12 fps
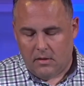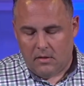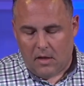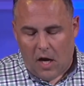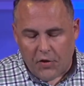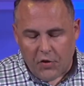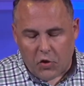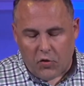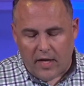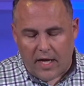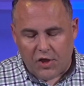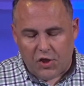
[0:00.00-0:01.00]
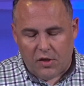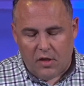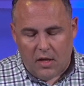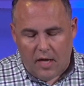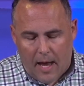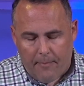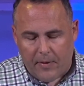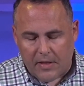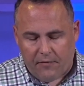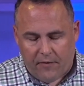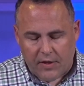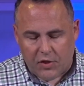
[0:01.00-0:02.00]
Other creation epics
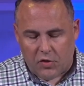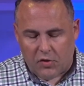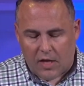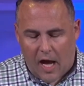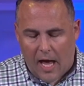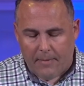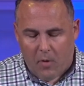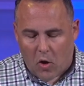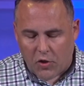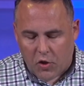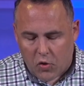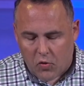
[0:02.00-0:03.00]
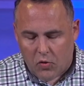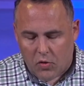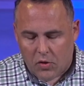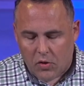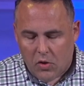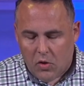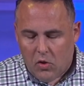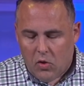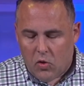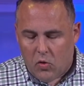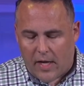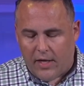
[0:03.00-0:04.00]
feature God Marduk,
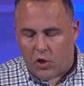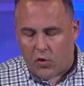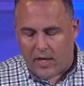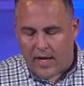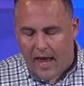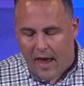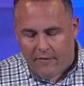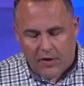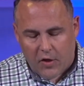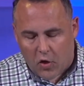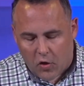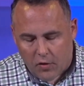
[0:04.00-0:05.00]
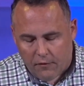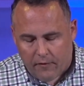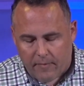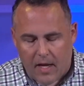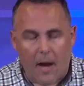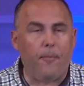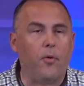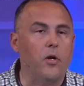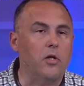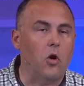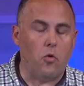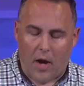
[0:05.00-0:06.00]
who had to create heaven and earth from the upper and
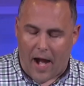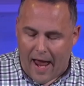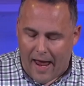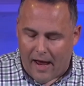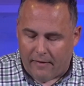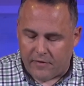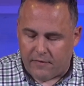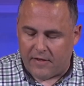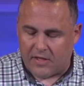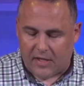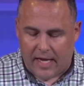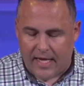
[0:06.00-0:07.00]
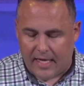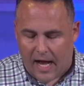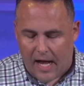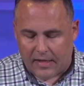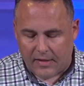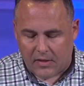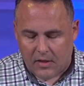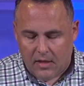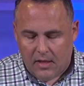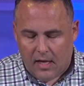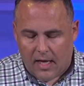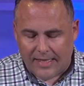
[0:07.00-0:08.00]
lower halves of the slain goddess
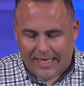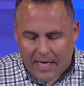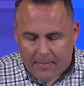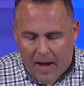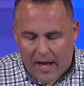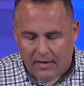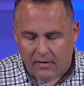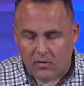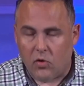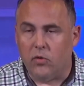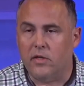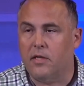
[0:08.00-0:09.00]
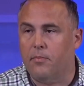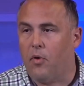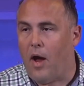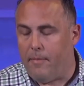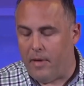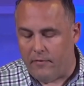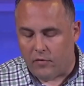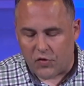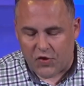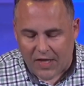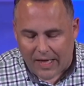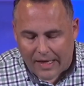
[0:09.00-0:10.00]
uh, Tiamat, who is the primeval
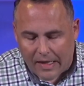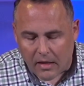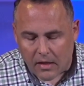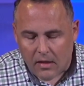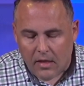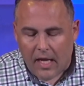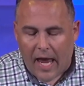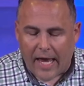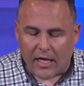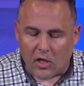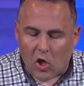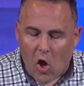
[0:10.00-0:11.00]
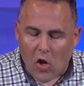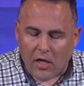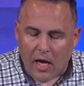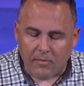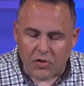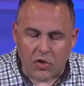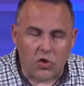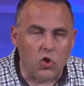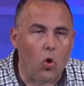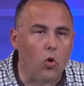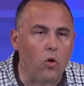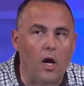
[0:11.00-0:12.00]
sea. And along comes the
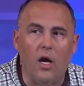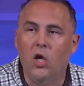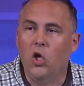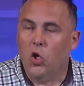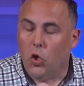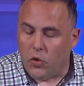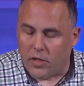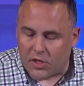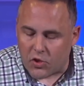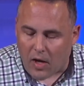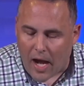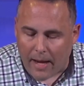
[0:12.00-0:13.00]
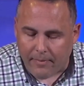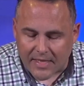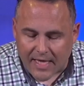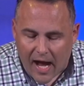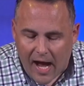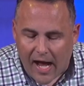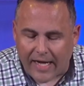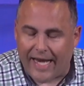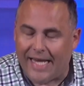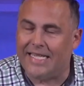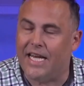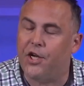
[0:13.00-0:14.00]
Torah, who describes God
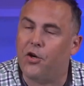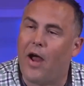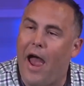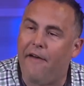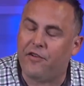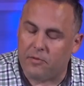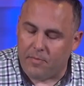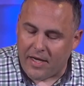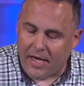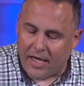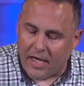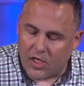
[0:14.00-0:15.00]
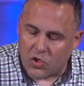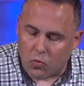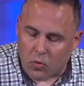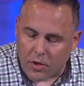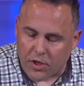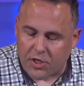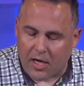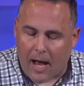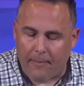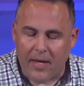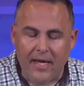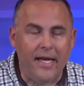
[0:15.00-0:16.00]
as a craftsman in his
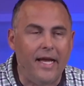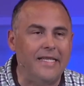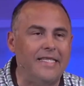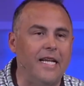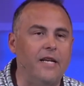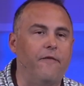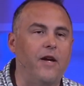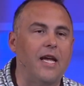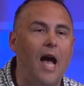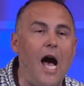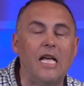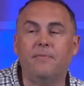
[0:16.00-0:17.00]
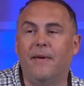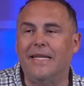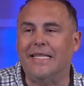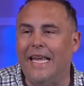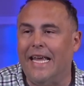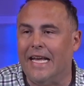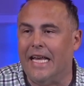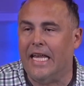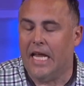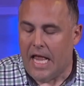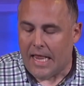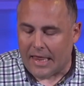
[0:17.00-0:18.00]
workshop instead of a cosmic deity
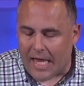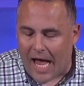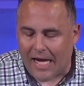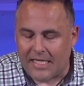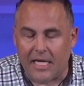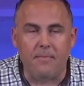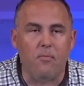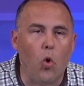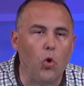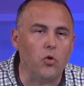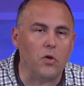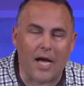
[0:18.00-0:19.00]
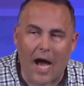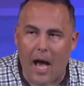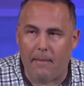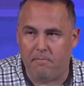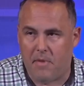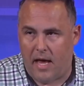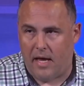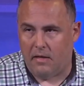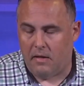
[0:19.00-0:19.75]
locked in mortal combat.